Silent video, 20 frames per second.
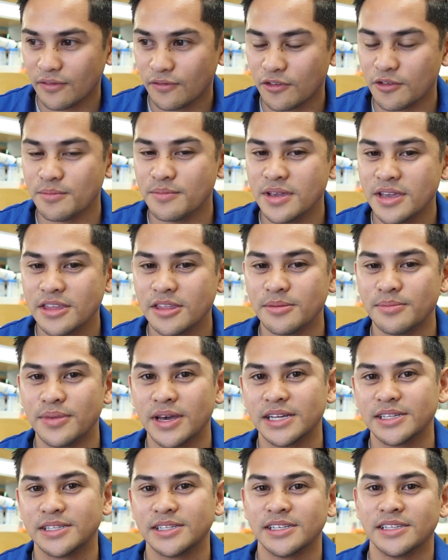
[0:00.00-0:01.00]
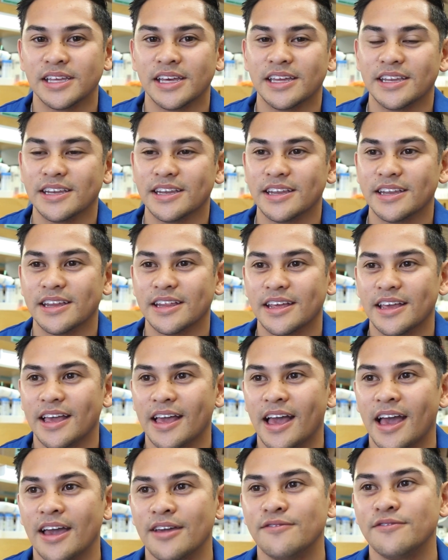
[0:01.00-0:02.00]
for me the best thing that
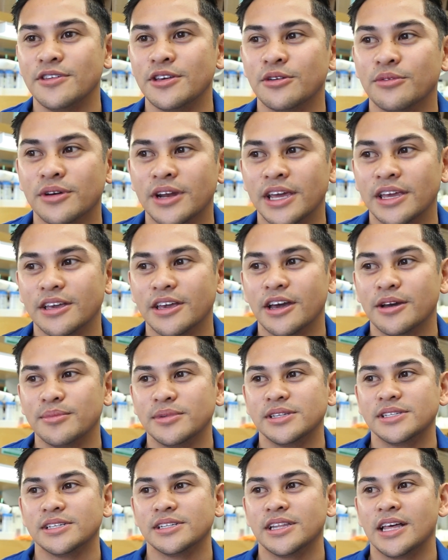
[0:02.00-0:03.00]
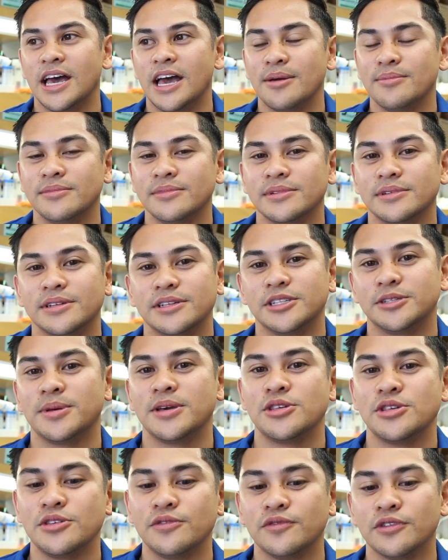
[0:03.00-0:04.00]
i feel when i come into lab and
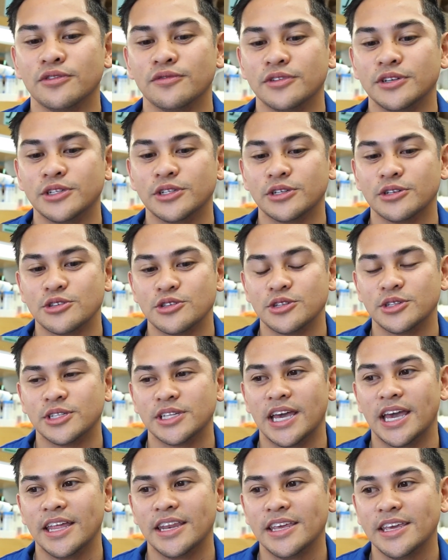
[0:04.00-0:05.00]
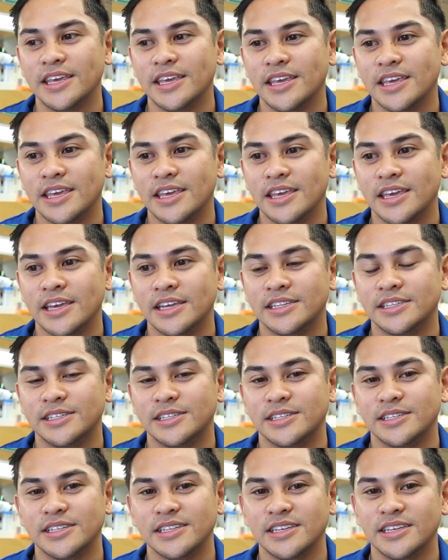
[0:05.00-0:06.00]
especially for research is that
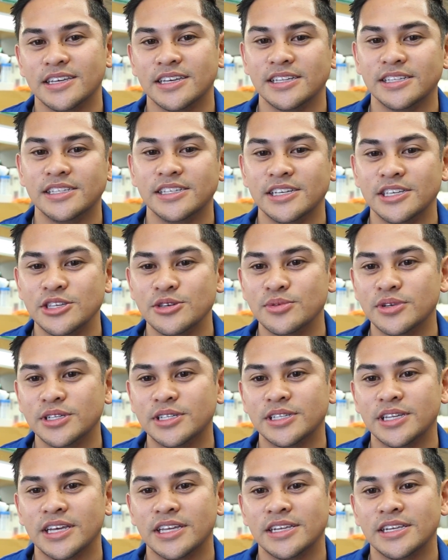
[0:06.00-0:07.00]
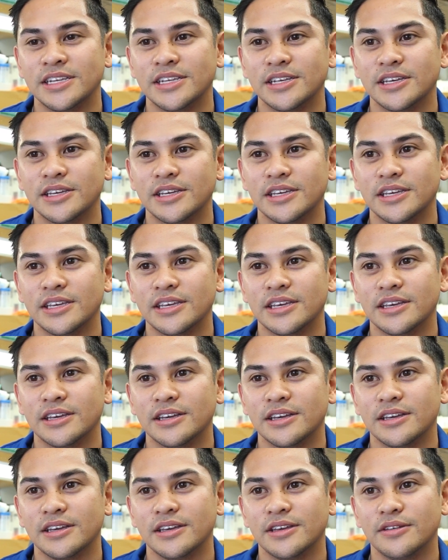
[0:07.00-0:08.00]
it's continuous and
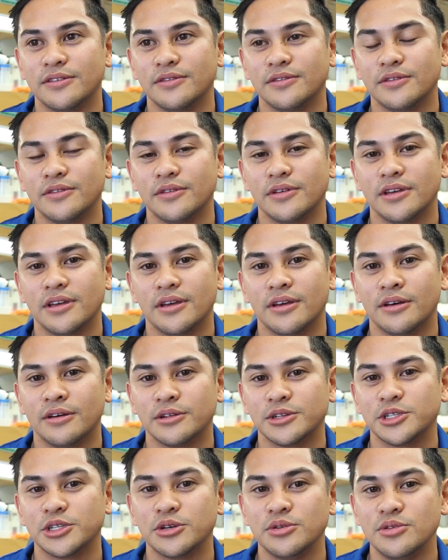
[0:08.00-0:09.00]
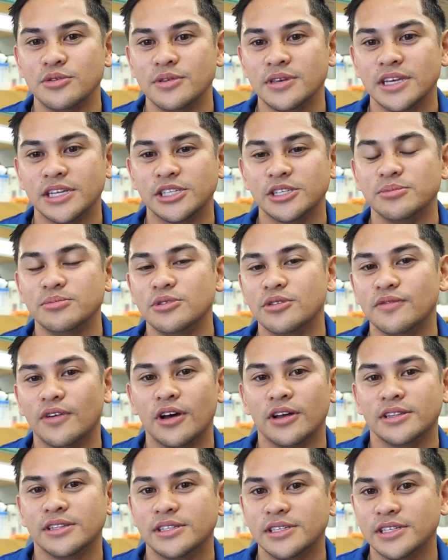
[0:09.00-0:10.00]
also you get to move
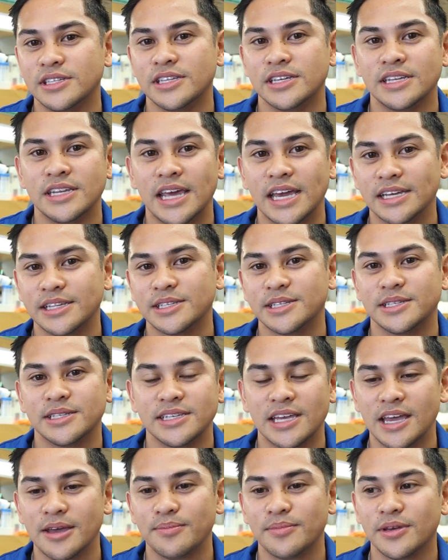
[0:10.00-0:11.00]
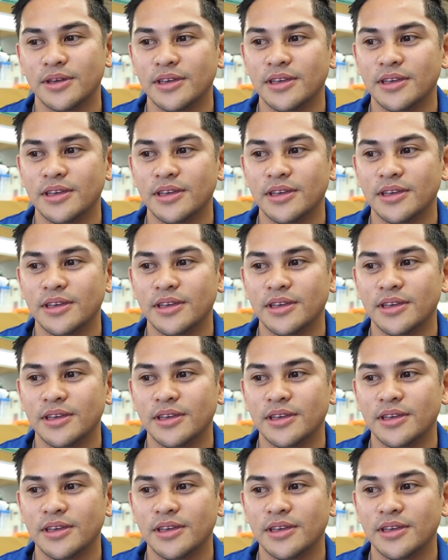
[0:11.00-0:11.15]
on to the next step